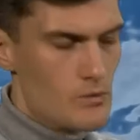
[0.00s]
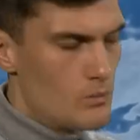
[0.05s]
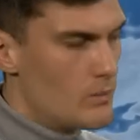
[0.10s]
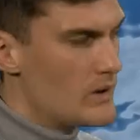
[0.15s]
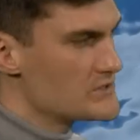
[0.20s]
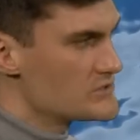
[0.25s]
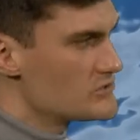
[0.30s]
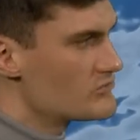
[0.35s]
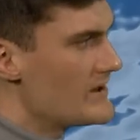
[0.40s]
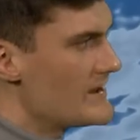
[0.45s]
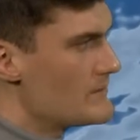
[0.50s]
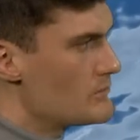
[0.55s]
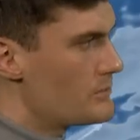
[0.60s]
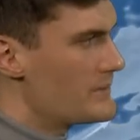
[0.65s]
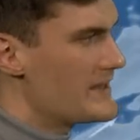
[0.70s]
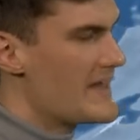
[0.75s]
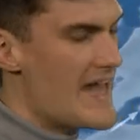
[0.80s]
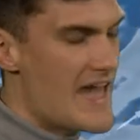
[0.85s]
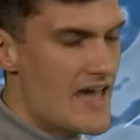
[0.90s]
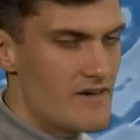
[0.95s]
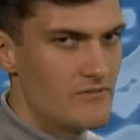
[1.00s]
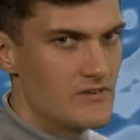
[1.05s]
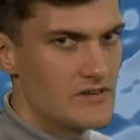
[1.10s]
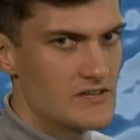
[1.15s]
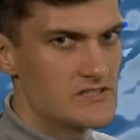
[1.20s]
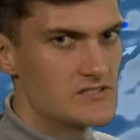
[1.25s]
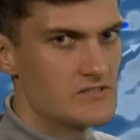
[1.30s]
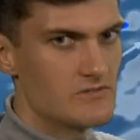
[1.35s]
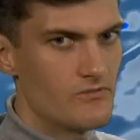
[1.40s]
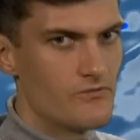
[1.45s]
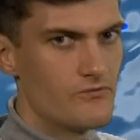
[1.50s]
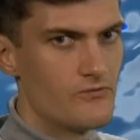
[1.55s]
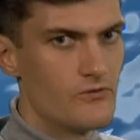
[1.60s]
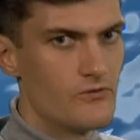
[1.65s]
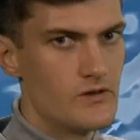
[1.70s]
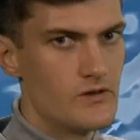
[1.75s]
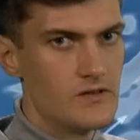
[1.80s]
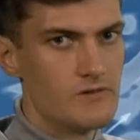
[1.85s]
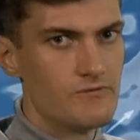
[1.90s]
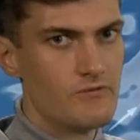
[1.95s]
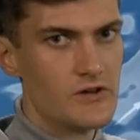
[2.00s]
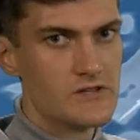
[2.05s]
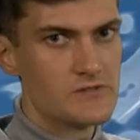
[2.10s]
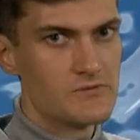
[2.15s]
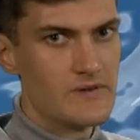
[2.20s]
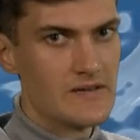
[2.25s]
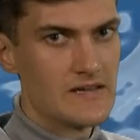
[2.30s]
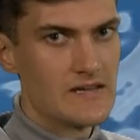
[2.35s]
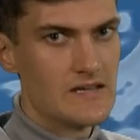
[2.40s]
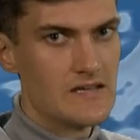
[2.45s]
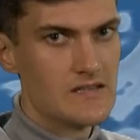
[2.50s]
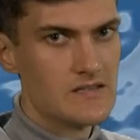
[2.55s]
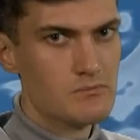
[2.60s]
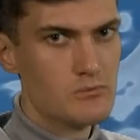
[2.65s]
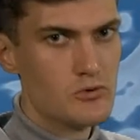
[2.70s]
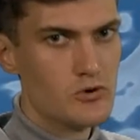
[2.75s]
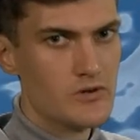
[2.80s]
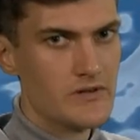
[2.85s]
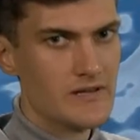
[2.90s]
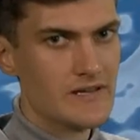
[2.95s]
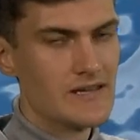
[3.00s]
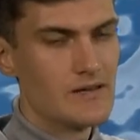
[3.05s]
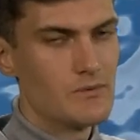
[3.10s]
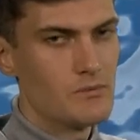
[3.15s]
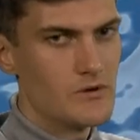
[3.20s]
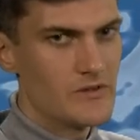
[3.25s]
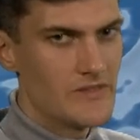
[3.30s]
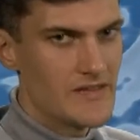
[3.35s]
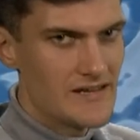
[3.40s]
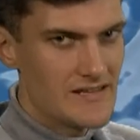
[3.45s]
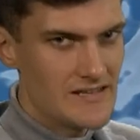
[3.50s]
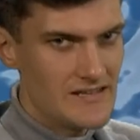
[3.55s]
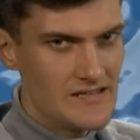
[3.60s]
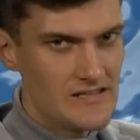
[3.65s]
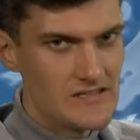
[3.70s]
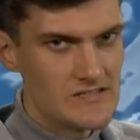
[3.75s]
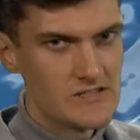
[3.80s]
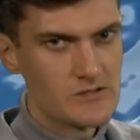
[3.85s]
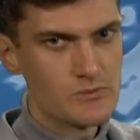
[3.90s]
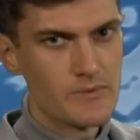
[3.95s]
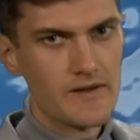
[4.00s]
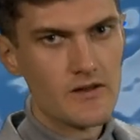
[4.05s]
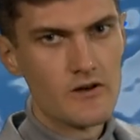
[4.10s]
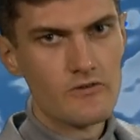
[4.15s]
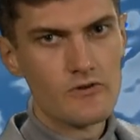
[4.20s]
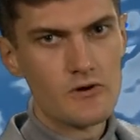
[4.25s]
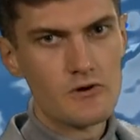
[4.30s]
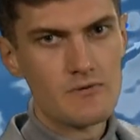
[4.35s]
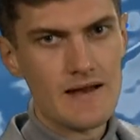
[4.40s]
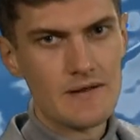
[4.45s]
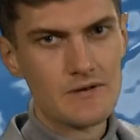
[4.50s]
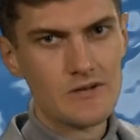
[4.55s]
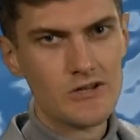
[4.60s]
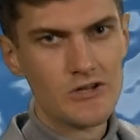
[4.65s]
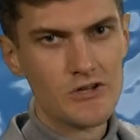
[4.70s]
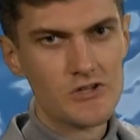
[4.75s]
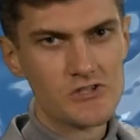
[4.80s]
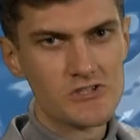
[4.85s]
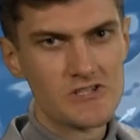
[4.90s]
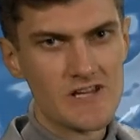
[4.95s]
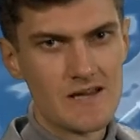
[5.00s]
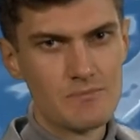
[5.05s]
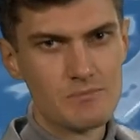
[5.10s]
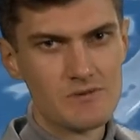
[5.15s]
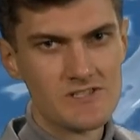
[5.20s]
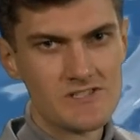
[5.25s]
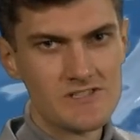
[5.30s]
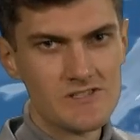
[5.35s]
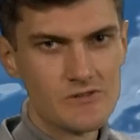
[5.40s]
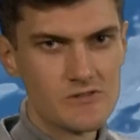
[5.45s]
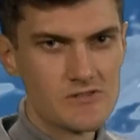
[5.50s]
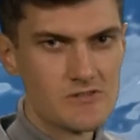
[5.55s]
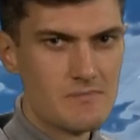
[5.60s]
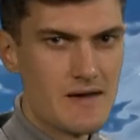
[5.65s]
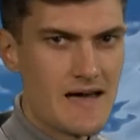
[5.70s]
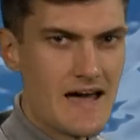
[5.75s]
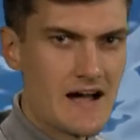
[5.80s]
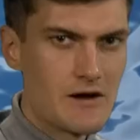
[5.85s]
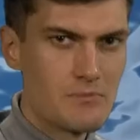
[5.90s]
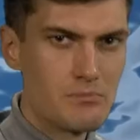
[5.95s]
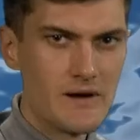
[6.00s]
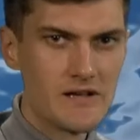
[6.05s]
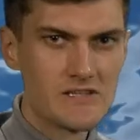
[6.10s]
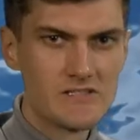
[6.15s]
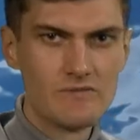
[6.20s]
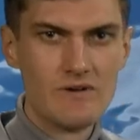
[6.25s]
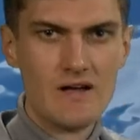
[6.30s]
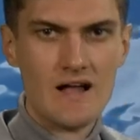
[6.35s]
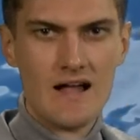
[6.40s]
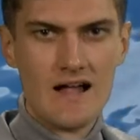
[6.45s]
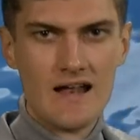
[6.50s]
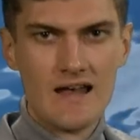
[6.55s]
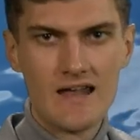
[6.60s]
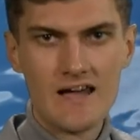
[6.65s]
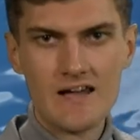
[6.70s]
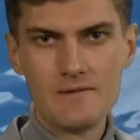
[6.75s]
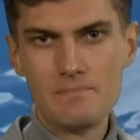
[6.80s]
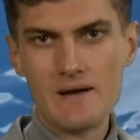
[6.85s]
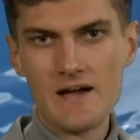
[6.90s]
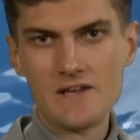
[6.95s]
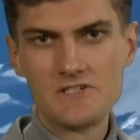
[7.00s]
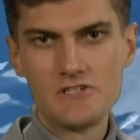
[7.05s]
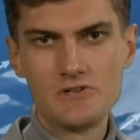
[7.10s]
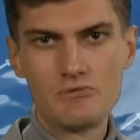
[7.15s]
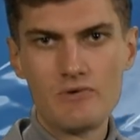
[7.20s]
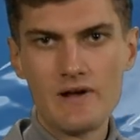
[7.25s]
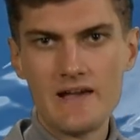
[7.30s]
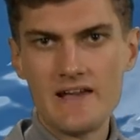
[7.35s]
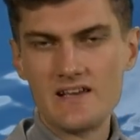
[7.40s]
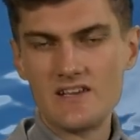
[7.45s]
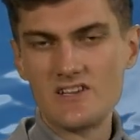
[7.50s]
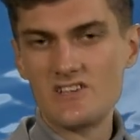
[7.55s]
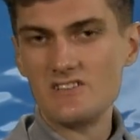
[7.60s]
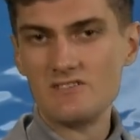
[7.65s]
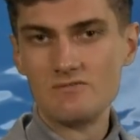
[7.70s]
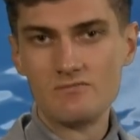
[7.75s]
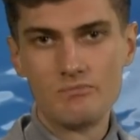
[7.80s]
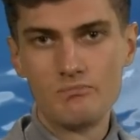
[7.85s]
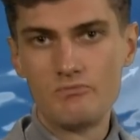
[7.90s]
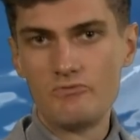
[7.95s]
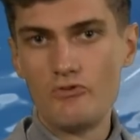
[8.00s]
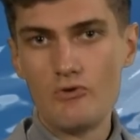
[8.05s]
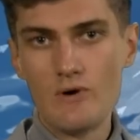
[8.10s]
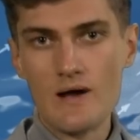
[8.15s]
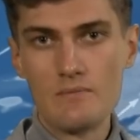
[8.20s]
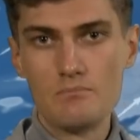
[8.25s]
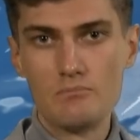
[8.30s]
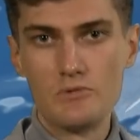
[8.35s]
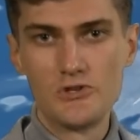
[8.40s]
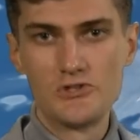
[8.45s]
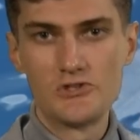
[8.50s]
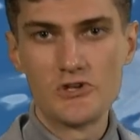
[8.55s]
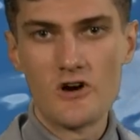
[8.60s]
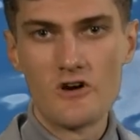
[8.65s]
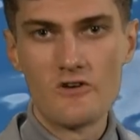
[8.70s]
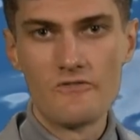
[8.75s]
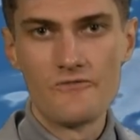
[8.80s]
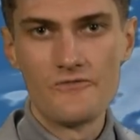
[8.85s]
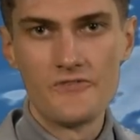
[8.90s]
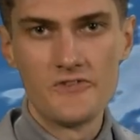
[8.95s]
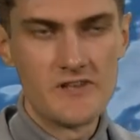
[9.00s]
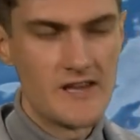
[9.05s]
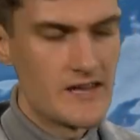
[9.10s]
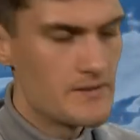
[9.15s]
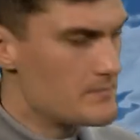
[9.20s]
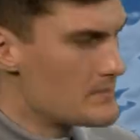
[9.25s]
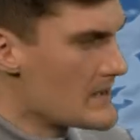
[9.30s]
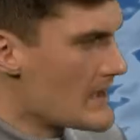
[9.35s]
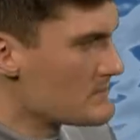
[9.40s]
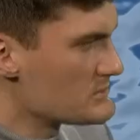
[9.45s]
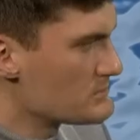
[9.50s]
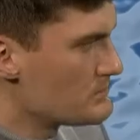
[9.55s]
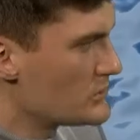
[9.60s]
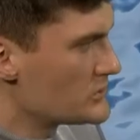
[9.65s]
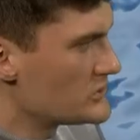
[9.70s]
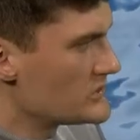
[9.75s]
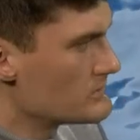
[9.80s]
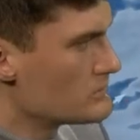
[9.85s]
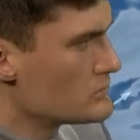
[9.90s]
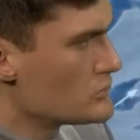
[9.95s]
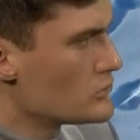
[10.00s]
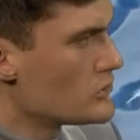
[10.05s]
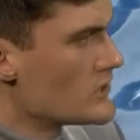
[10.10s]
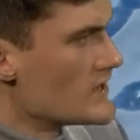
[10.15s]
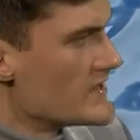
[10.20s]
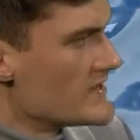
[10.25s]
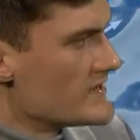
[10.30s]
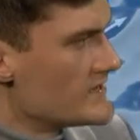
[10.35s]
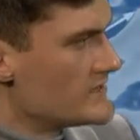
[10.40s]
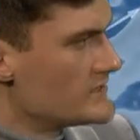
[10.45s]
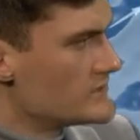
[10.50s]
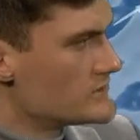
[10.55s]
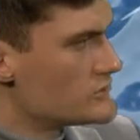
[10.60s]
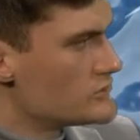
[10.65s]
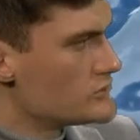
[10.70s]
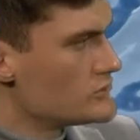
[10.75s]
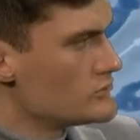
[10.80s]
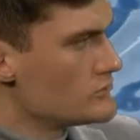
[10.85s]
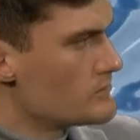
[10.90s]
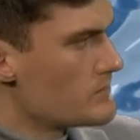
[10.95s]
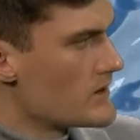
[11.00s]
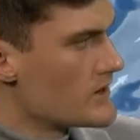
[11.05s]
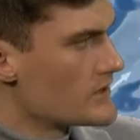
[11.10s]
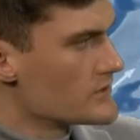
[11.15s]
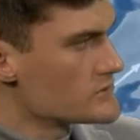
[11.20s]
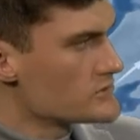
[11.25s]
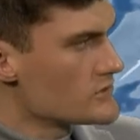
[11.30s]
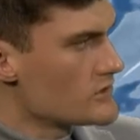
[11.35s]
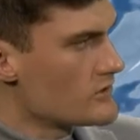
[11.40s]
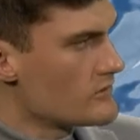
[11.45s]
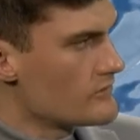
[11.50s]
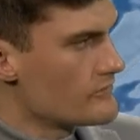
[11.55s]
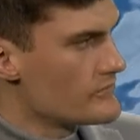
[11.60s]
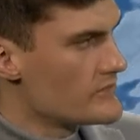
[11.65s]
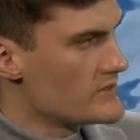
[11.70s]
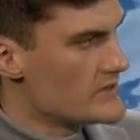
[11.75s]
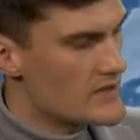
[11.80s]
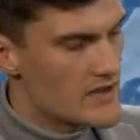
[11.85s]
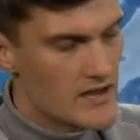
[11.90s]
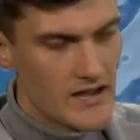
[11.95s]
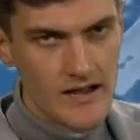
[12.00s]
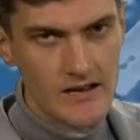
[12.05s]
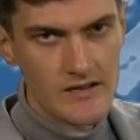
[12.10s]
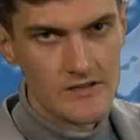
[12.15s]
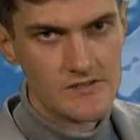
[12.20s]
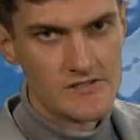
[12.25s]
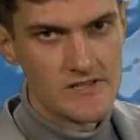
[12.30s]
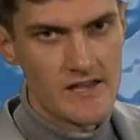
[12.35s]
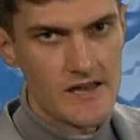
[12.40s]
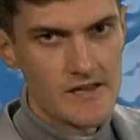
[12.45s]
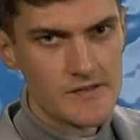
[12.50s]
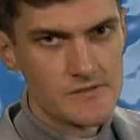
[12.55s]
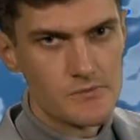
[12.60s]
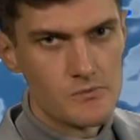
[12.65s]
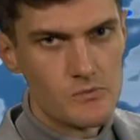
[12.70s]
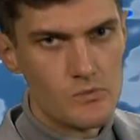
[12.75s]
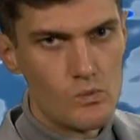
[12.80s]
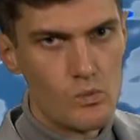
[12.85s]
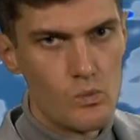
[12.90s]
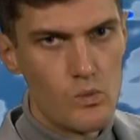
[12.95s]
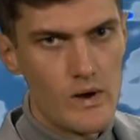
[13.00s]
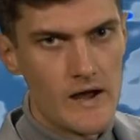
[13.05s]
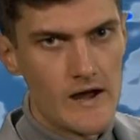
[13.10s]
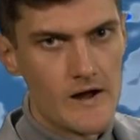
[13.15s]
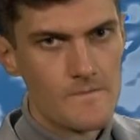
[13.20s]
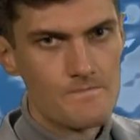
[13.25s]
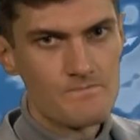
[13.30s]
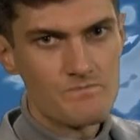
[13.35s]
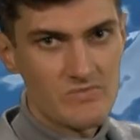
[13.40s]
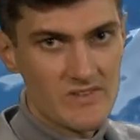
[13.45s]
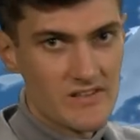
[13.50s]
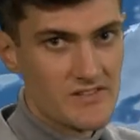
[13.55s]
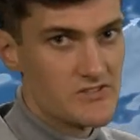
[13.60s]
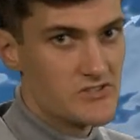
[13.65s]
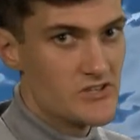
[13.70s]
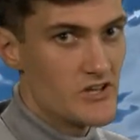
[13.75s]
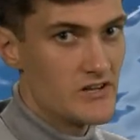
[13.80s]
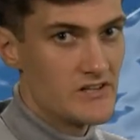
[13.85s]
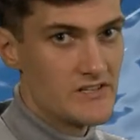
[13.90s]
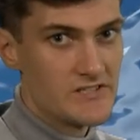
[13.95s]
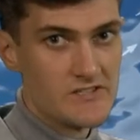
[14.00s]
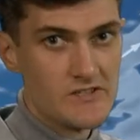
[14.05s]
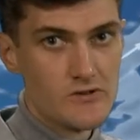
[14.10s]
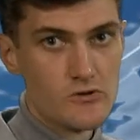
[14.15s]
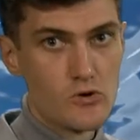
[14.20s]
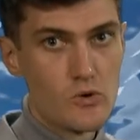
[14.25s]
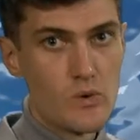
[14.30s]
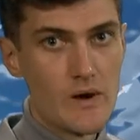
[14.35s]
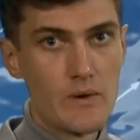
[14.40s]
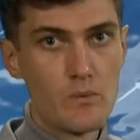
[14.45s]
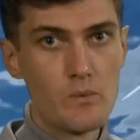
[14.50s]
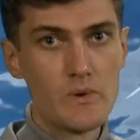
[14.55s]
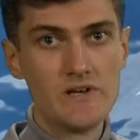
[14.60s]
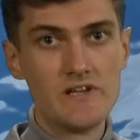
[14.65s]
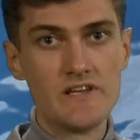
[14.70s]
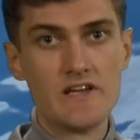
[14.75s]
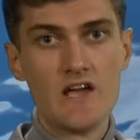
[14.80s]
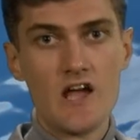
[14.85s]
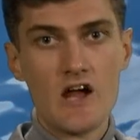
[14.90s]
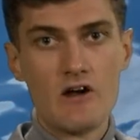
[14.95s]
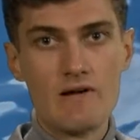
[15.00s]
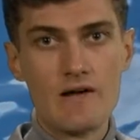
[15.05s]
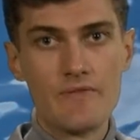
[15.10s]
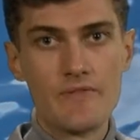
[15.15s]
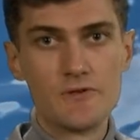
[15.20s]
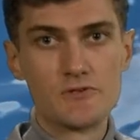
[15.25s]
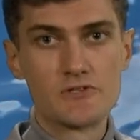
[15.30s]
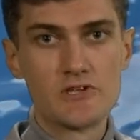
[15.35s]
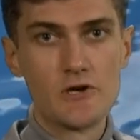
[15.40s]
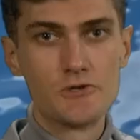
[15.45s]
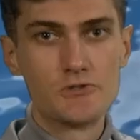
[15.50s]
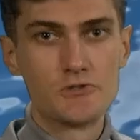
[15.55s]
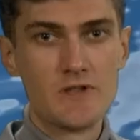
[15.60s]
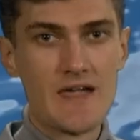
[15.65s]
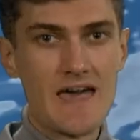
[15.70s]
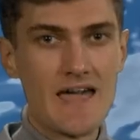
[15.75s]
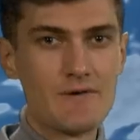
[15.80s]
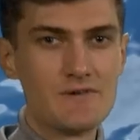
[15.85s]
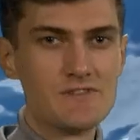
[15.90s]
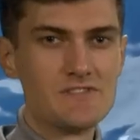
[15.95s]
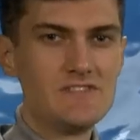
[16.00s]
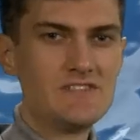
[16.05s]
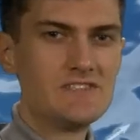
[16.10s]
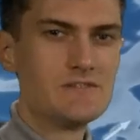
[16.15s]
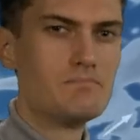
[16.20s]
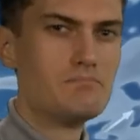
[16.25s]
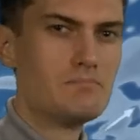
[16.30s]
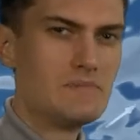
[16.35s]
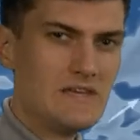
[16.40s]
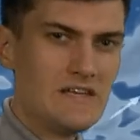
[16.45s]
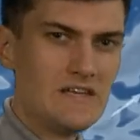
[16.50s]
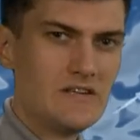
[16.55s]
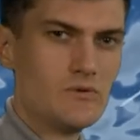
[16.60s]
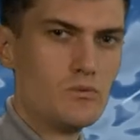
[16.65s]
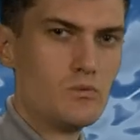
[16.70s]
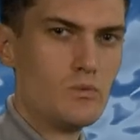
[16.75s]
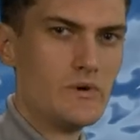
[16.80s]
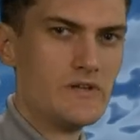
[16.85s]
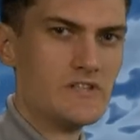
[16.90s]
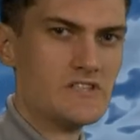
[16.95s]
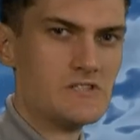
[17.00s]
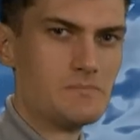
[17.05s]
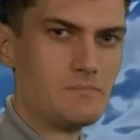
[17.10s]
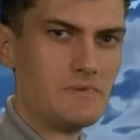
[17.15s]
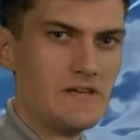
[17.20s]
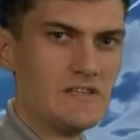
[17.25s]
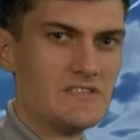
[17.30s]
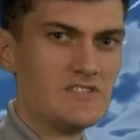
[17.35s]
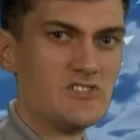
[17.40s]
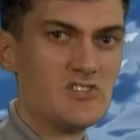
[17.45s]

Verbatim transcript: Whilst the rain will be heaviest first thing in the morning, it will then ease its way off around lunchtime, but still some outbreaks of light patchy rain throughout much of the day, perhaps pushing more into parts of the Highlands as well, and certainly still quite windy around those coastal areas. These are mean wind speeds.